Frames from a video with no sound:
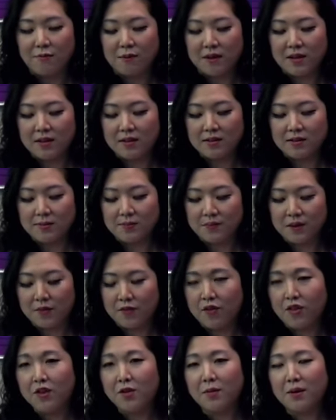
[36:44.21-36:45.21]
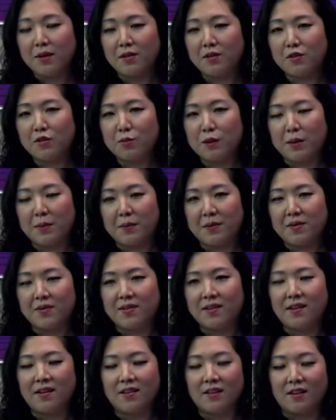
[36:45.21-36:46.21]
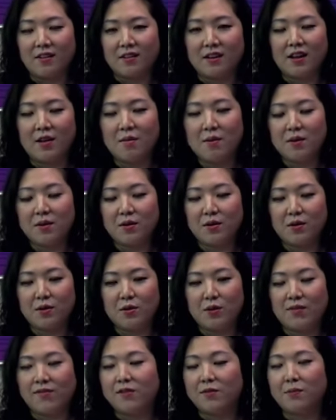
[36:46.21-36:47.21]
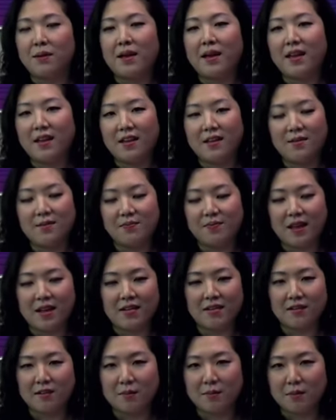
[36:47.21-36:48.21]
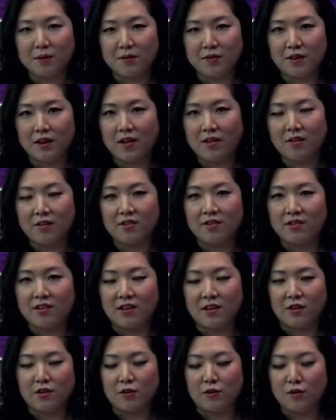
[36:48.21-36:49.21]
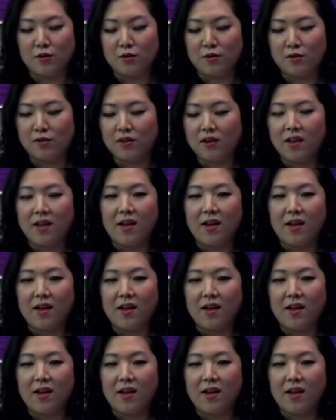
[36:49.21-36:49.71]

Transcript: Because if you think about newspapers a long time ago, you have to pay X number of dollars to get your news.